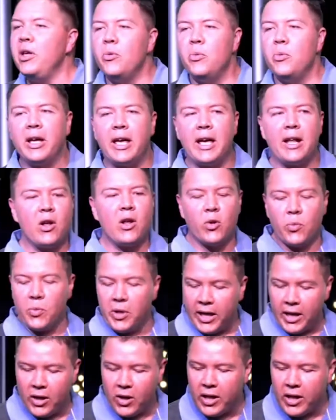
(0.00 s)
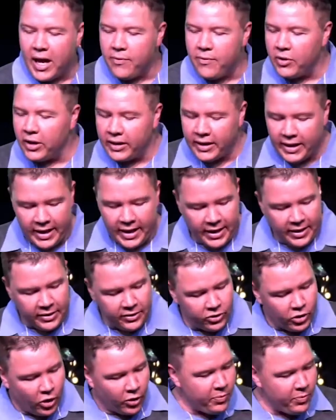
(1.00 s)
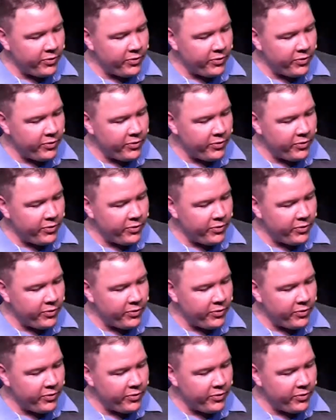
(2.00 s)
We cannot have that.